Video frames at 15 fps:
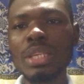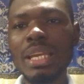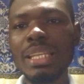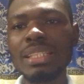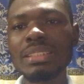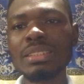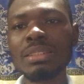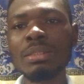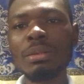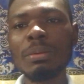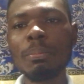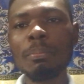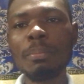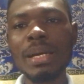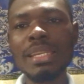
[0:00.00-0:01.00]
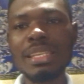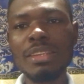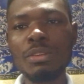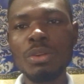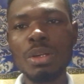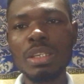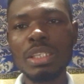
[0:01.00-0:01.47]

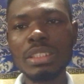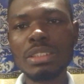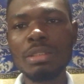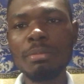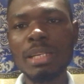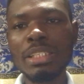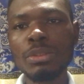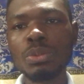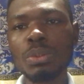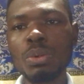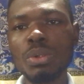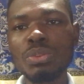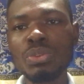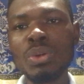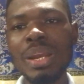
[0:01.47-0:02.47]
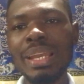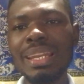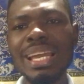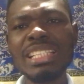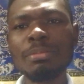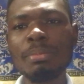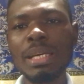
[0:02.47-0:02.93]
your little money to control a
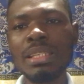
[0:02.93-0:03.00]
large